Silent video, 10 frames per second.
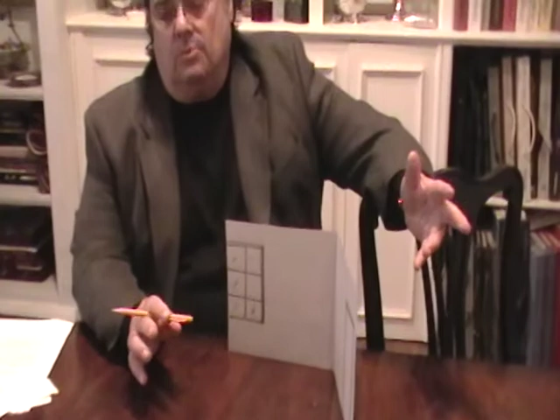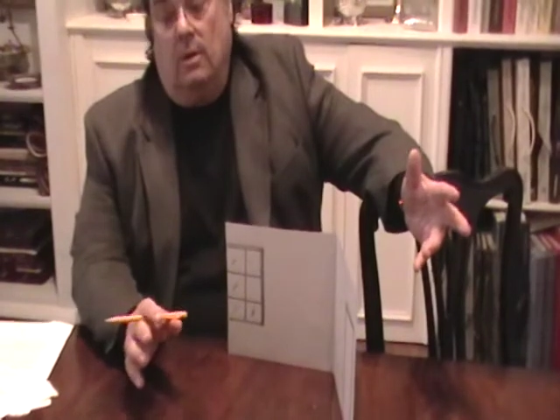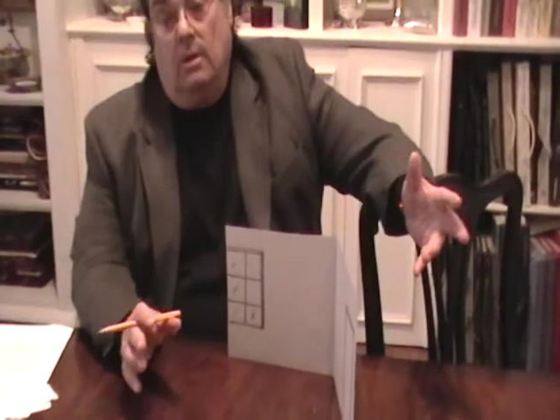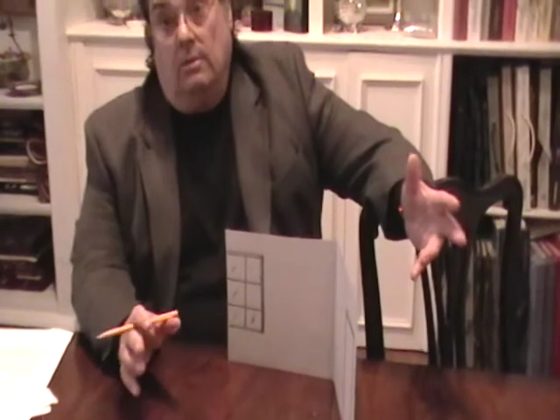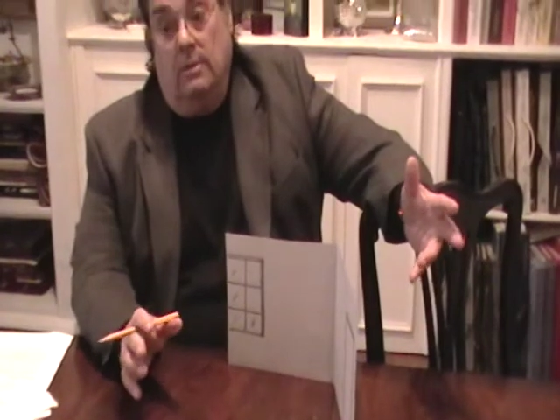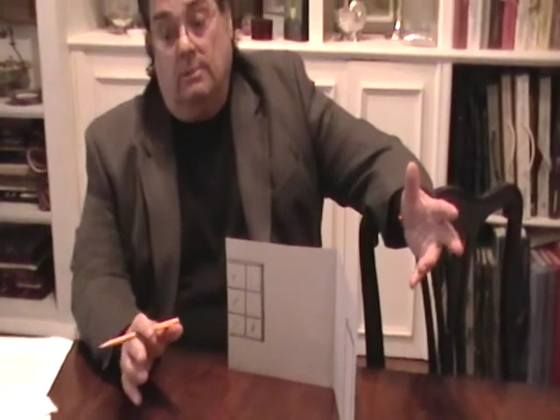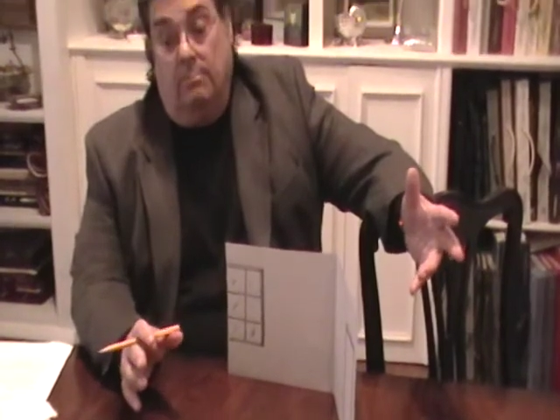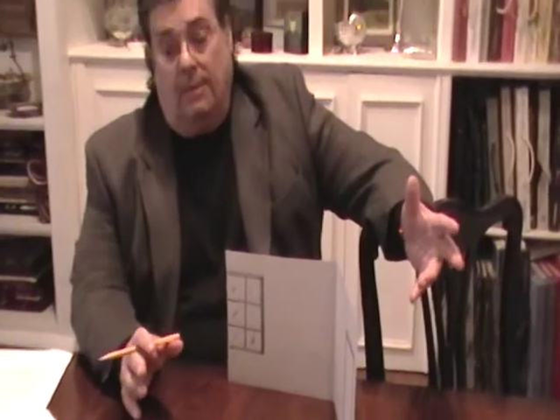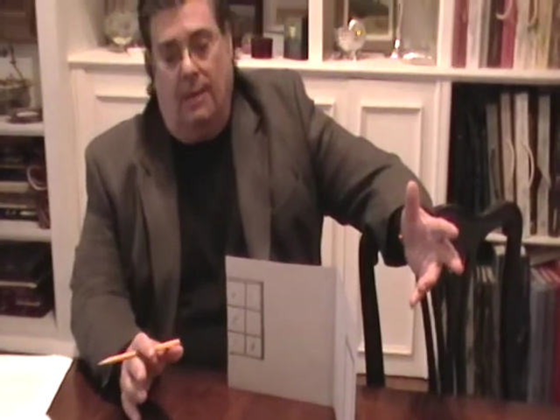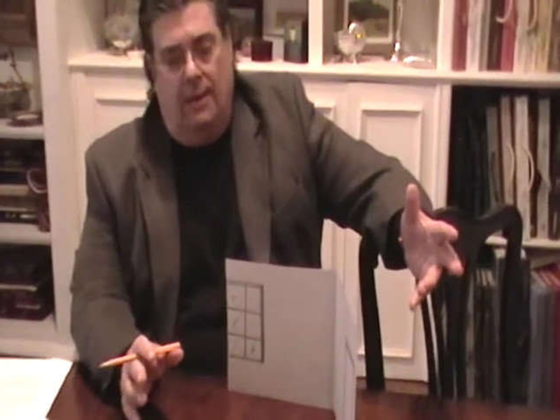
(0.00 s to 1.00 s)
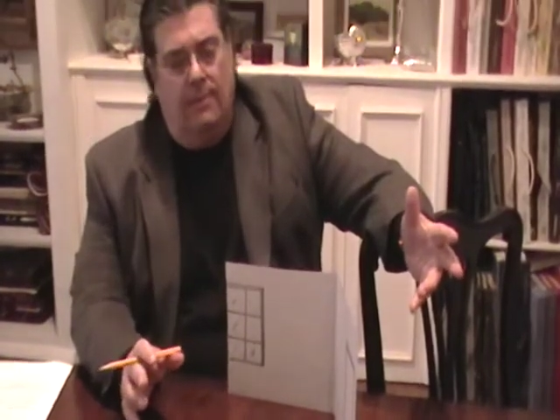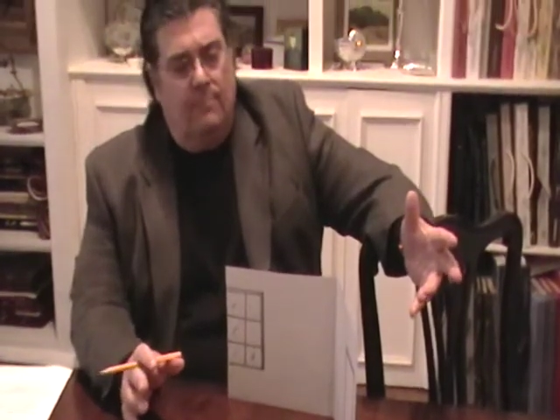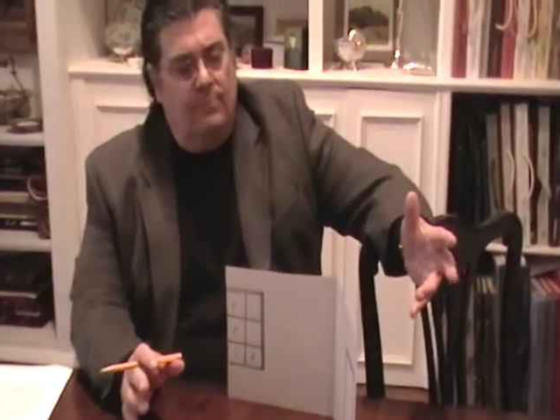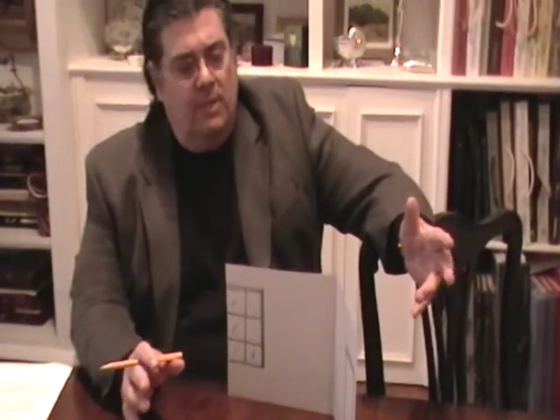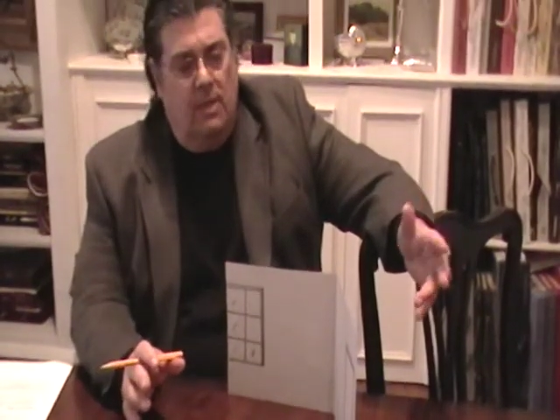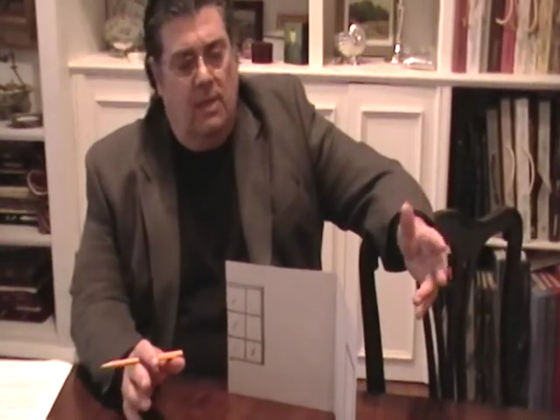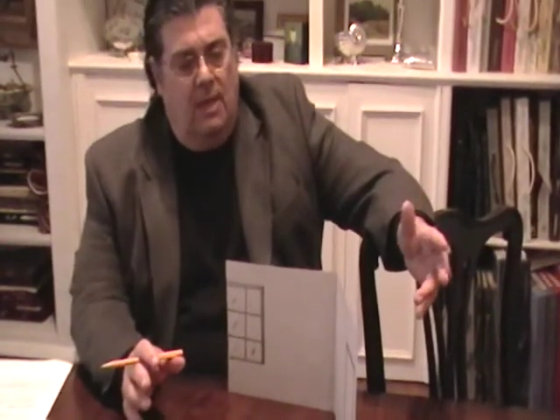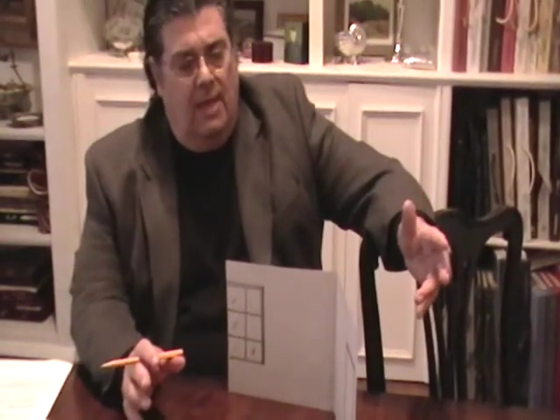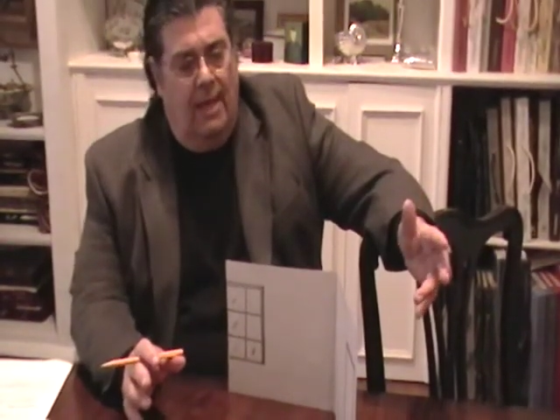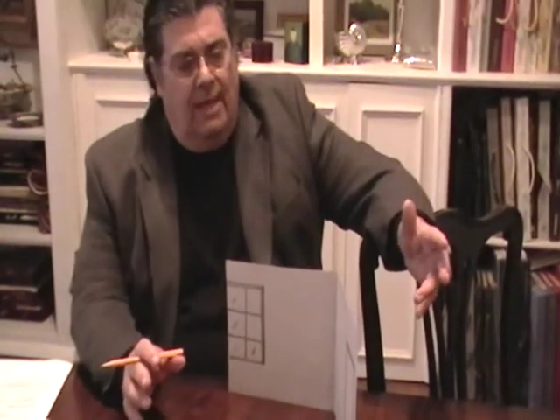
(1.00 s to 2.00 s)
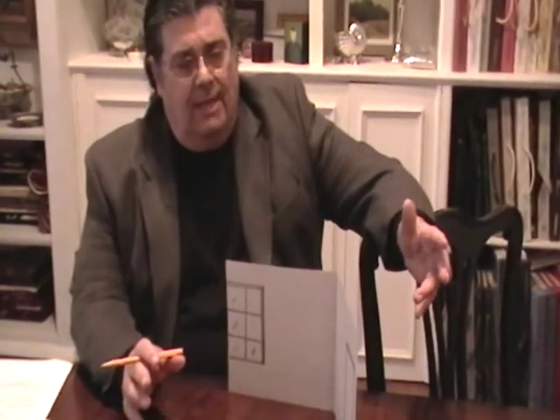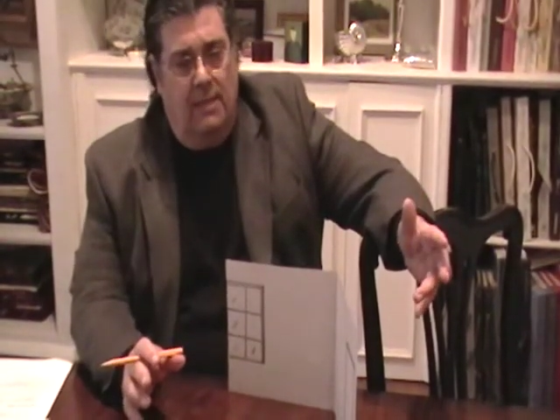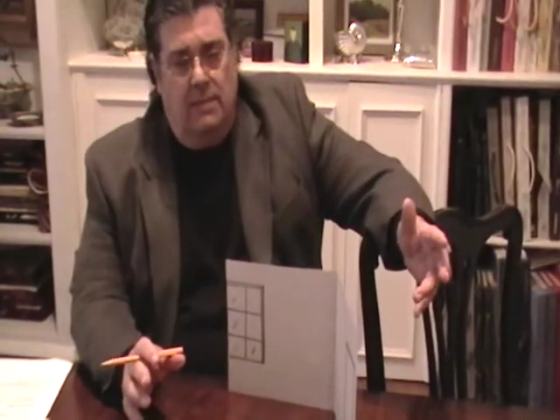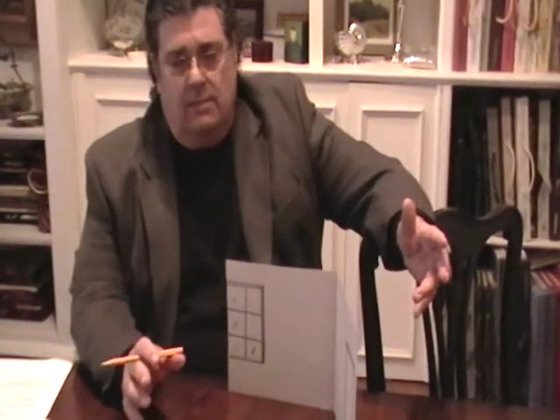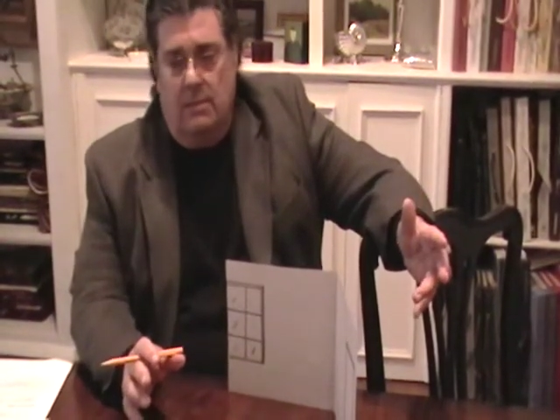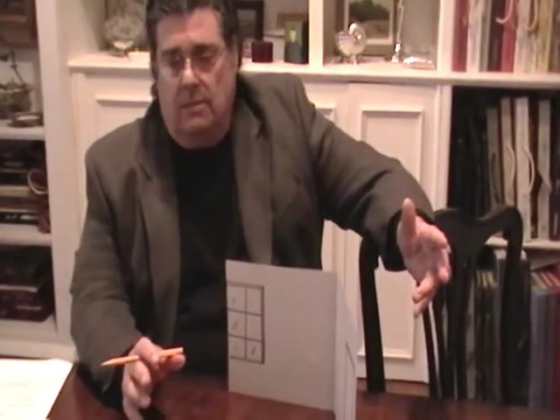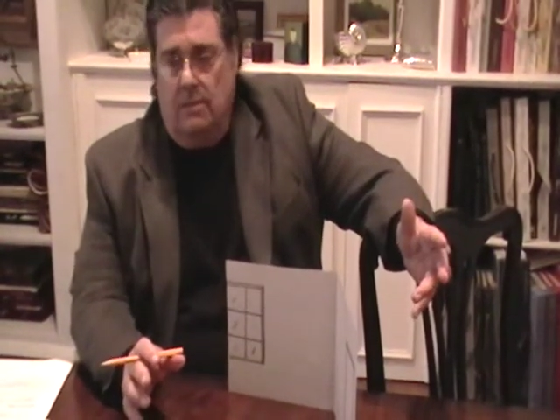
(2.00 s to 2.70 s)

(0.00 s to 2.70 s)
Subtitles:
you are going to buy and